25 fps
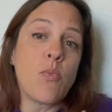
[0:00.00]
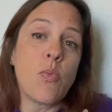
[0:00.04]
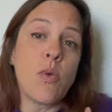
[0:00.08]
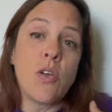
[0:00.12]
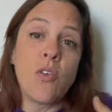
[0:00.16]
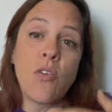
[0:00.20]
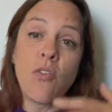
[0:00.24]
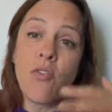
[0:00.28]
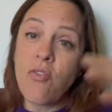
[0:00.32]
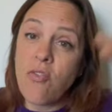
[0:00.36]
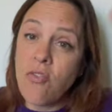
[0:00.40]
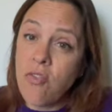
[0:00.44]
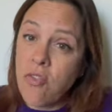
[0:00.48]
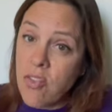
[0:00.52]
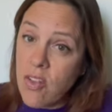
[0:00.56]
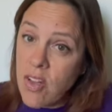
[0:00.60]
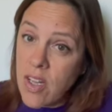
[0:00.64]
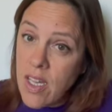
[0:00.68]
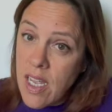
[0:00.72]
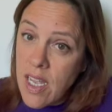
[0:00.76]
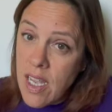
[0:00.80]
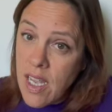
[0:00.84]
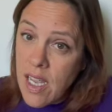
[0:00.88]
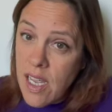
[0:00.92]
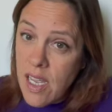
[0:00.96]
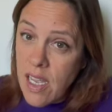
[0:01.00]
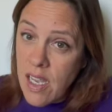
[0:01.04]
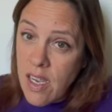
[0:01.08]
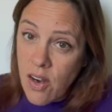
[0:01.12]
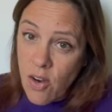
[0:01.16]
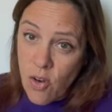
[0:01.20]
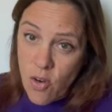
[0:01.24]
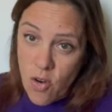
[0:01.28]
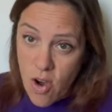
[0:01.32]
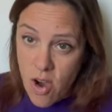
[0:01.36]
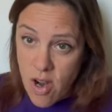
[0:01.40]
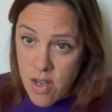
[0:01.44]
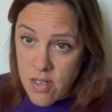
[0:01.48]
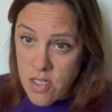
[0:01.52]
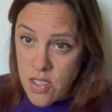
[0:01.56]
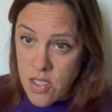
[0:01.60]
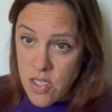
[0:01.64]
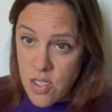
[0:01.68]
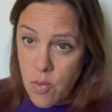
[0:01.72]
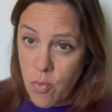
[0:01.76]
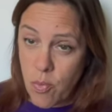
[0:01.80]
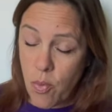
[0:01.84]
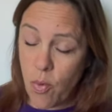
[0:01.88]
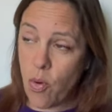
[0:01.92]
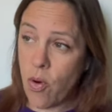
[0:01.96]
would flee across
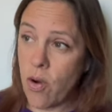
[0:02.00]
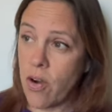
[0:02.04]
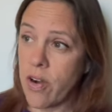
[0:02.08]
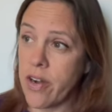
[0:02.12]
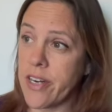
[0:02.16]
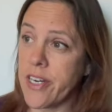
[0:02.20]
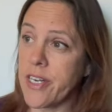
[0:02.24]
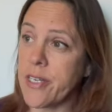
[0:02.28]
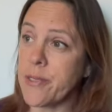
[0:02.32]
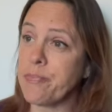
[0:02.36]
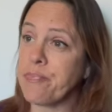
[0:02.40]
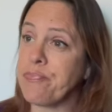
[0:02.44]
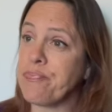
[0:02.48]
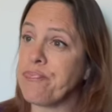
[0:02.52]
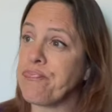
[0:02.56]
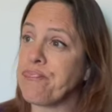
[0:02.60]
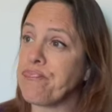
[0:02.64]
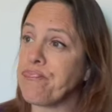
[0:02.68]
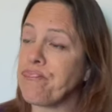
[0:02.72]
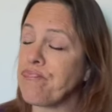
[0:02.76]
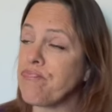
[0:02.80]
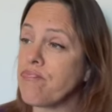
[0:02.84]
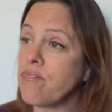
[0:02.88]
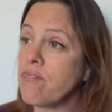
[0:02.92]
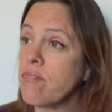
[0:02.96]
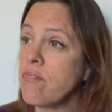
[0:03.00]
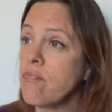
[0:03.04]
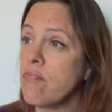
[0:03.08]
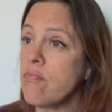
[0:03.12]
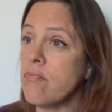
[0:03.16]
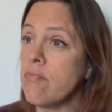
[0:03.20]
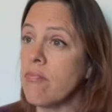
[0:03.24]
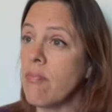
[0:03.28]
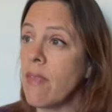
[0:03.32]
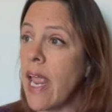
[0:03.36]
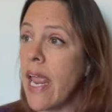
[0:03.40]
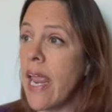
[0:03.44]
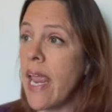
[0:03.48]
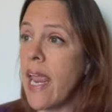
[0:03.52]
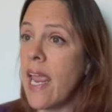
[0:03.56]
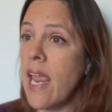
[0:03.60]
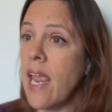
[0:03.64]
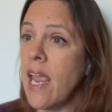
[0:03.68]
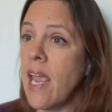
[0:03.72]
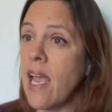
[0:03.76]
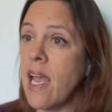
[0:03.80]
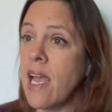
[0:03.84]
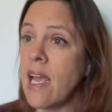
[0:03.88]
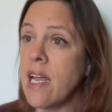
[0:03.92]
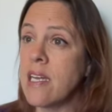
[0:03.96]
the border,
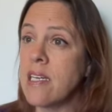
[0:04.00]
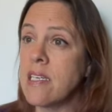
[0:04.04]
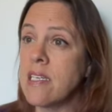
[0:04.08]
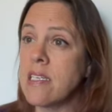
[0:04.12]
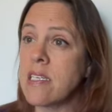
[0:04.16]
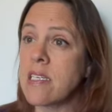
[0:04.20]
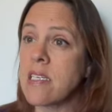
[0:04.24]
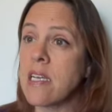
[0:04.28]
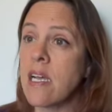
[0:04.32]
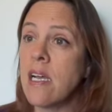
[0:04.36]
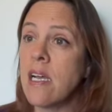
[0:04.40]
and